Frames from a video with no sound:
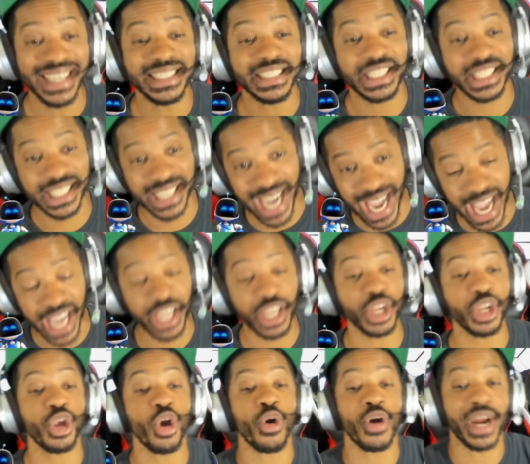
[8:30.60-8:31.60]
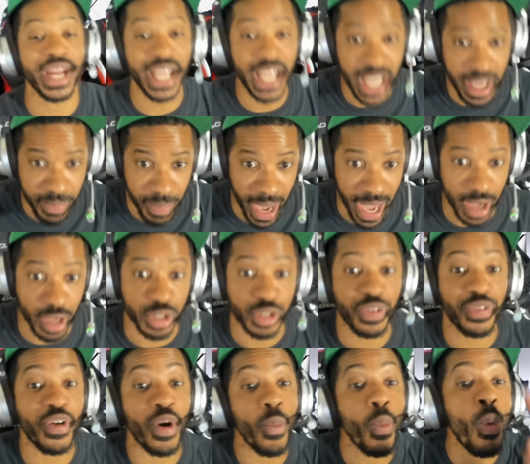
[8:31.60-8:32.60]
check your emails
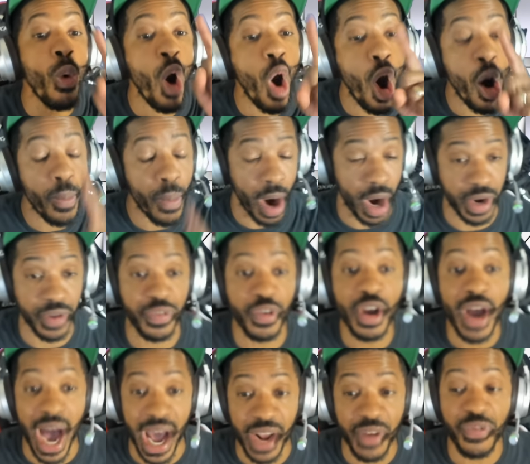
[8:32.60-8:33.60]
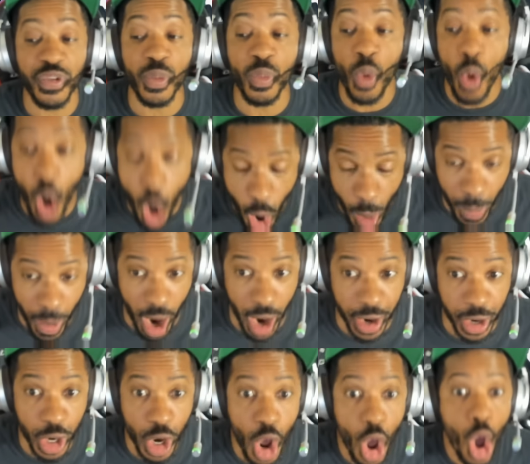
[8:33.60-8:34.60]
from Walmart. If you got it from
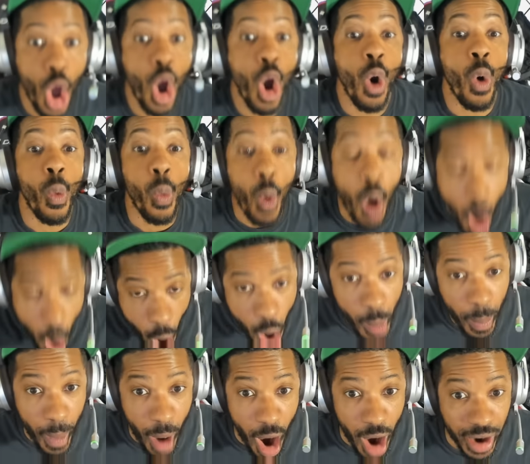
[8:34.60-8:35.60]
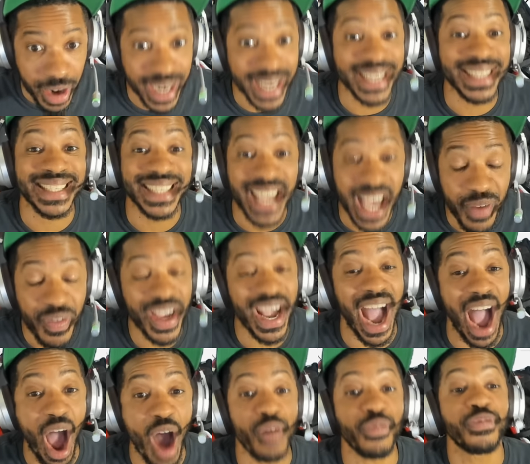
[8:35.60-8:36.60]
Walmart, Walmart is giving
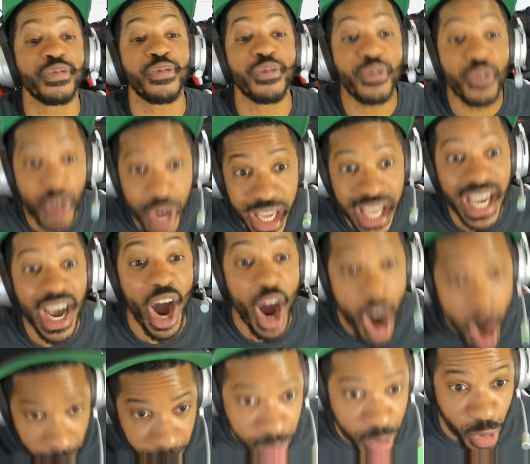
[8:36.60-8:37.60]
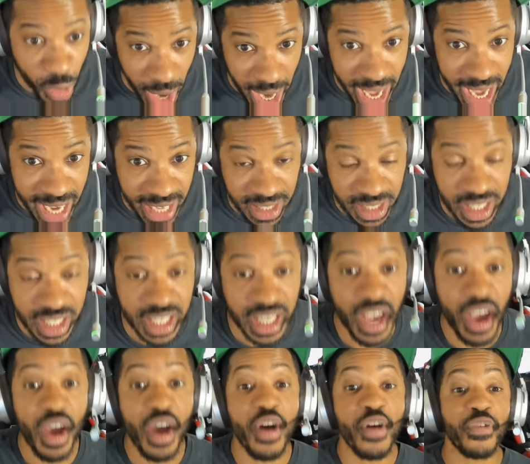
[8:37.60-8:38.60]
out free upgrades
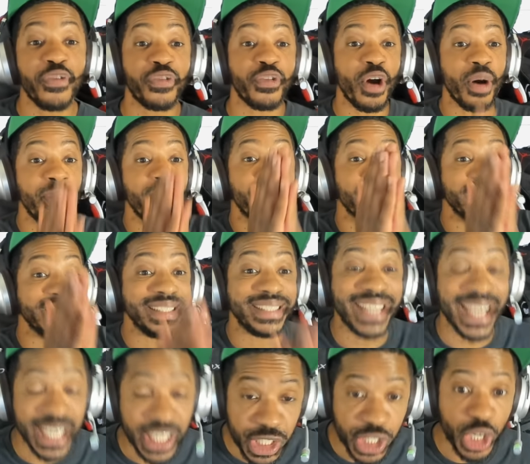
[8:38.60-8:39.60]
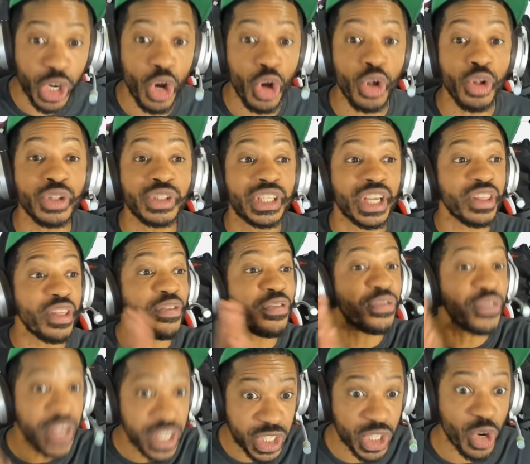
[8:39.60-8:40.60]
from the digital to the
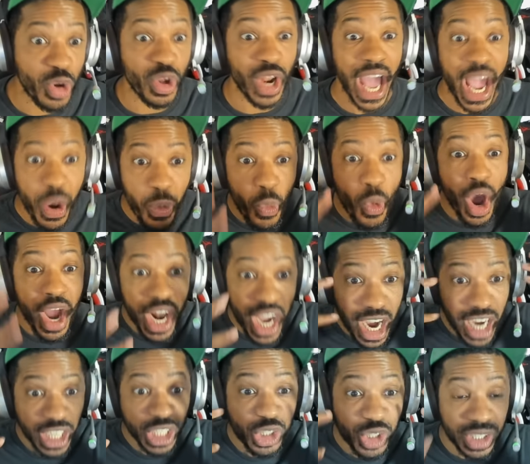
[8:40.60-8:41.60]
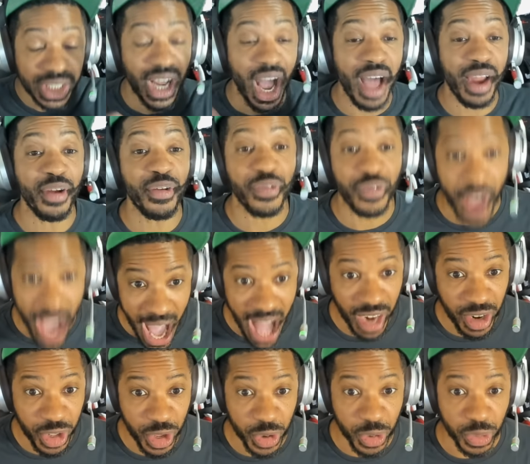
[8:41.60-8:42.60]
physical, a one hundred dollar
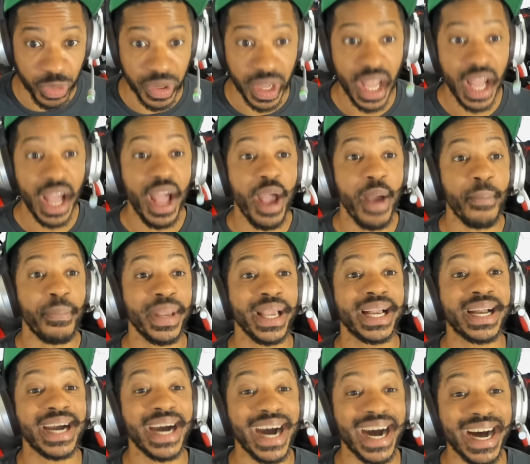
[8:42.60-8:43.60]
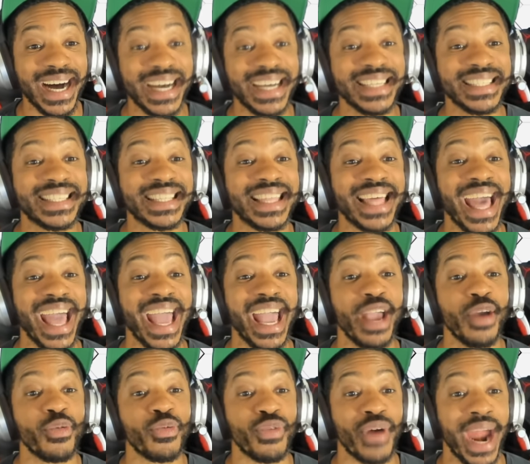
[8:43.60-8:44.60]
value, because
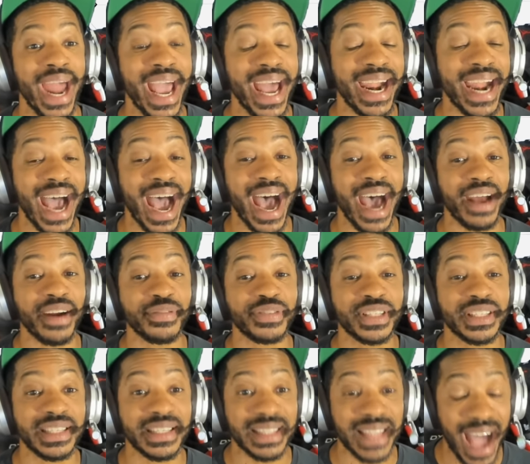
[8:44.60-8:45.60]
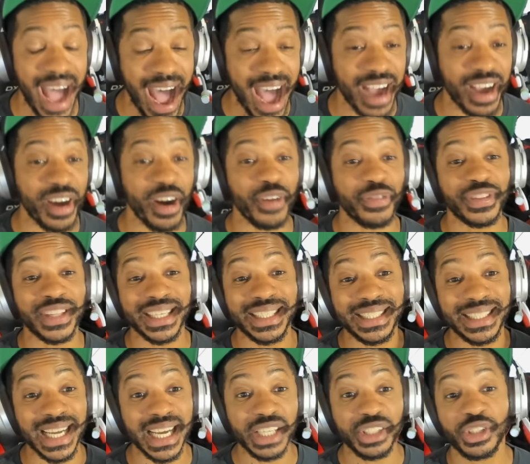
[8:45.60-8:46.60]
they ran out of stock of the
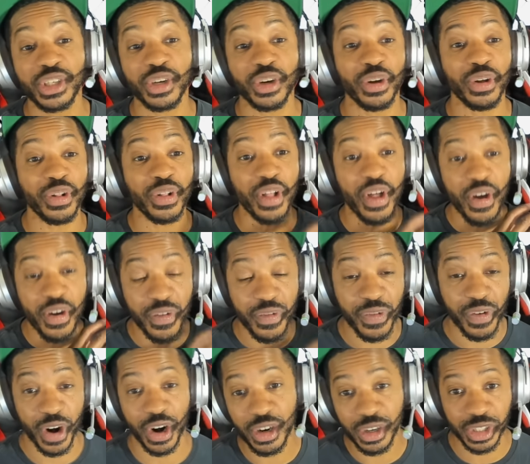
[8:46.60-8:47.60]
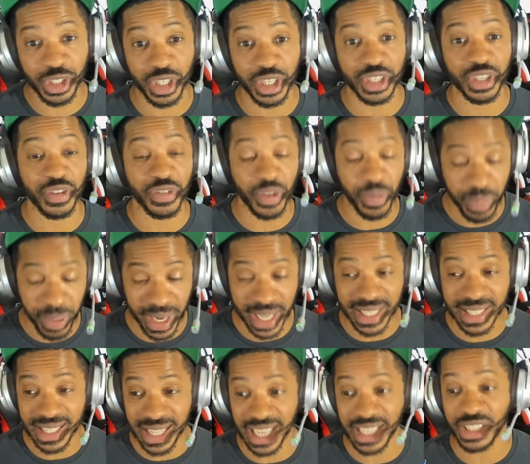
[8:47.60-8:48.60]
digital versions of the
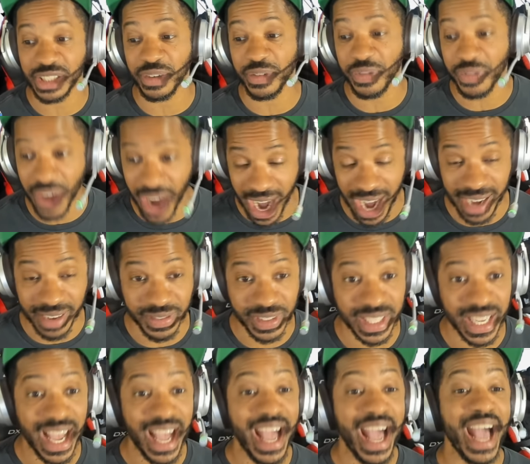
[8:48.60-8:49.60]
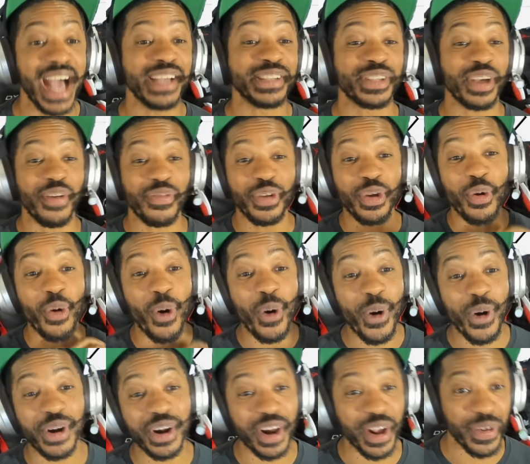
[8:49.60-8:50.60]
PlayStation fives. And so if you
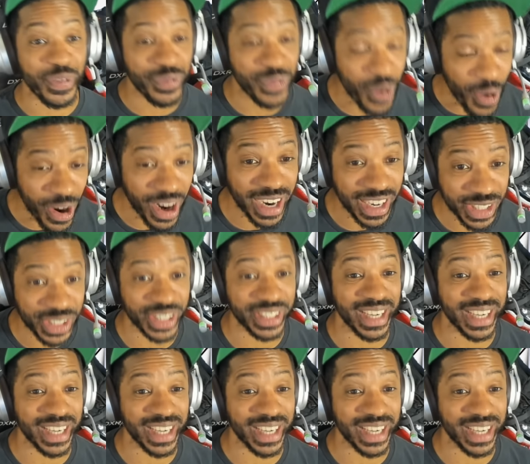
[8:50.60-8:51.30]
ordered a four hundred